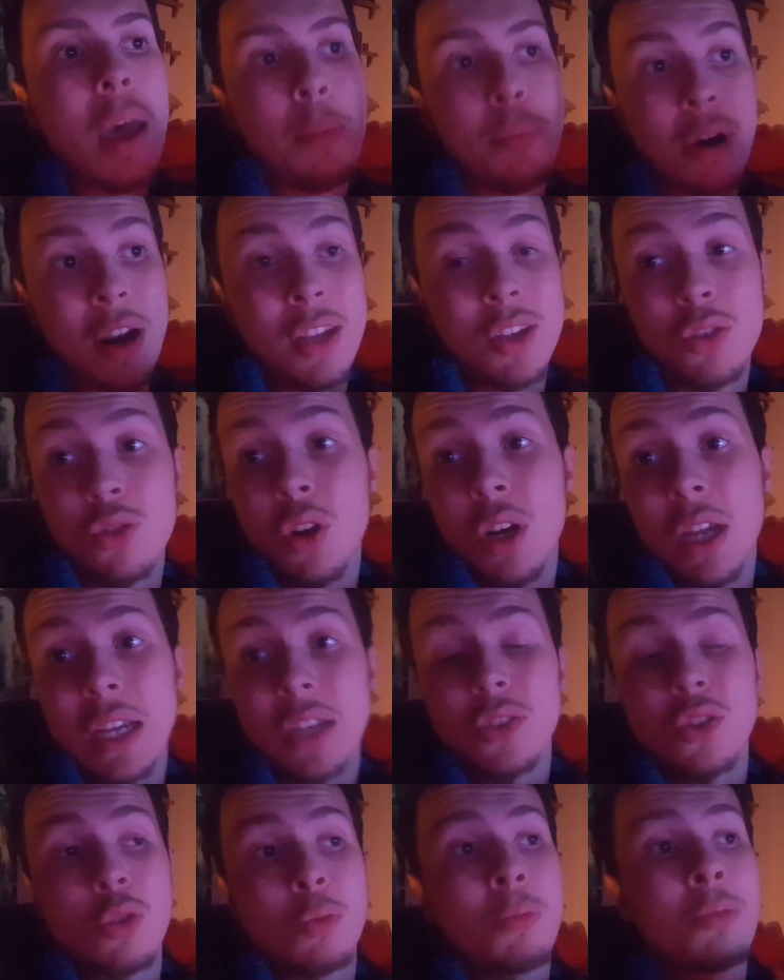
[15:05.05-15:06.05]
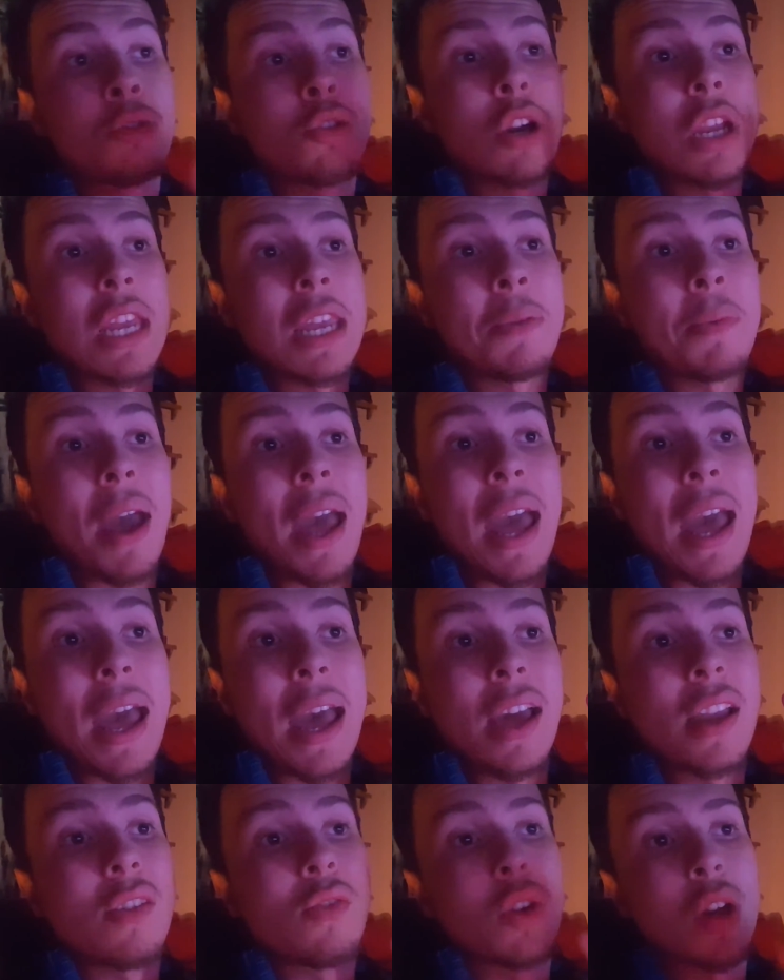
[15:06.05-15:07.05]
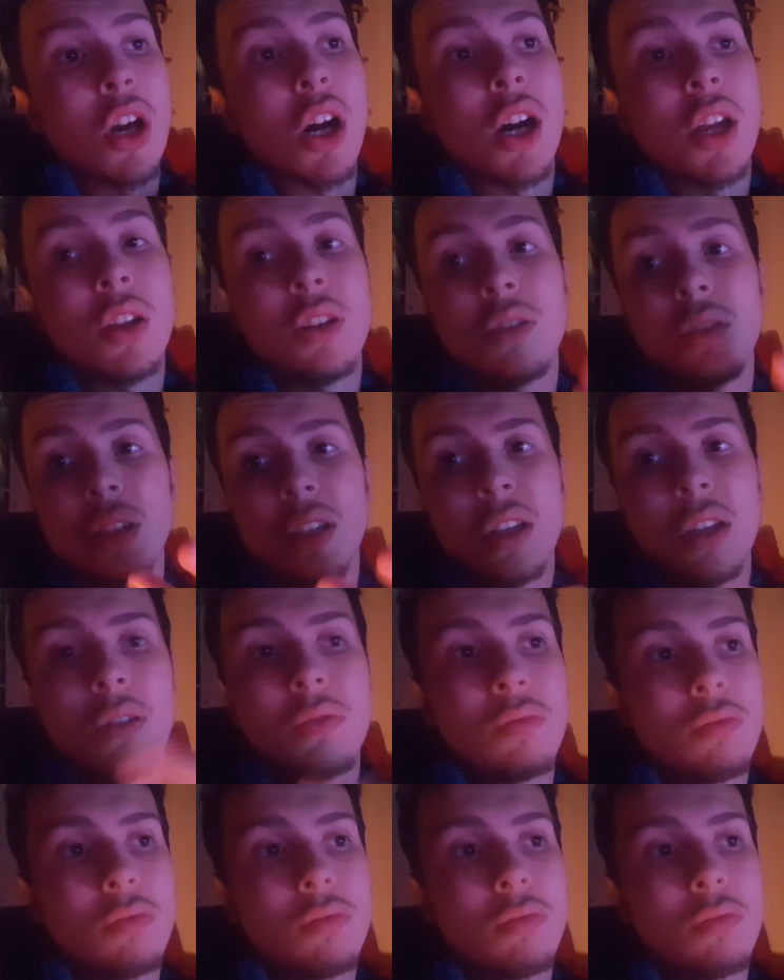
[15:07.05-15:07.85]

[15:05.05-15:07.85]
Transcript: Brandon's trying to get Supreme, and Ricardo's